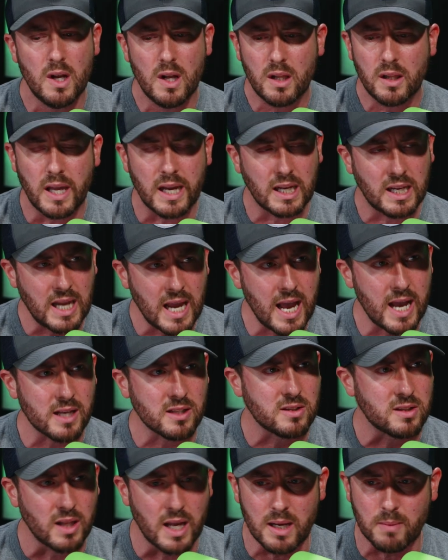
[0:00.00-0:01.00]
Like,
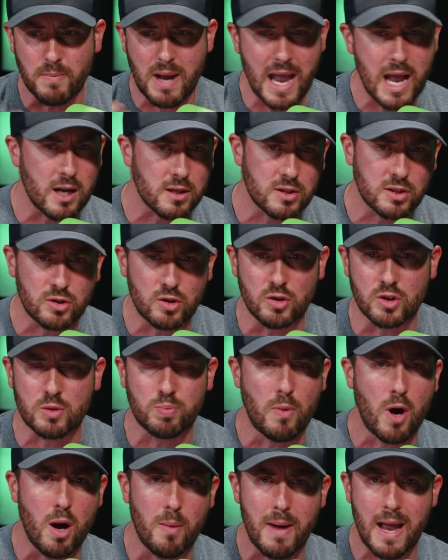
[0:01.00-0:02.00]
yes, like my house is too
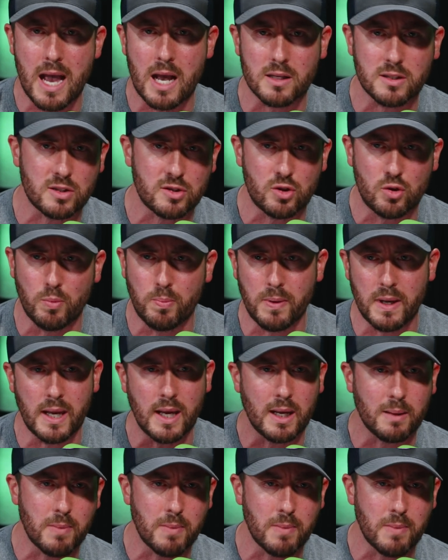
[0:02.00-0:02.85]
small. My house is too big.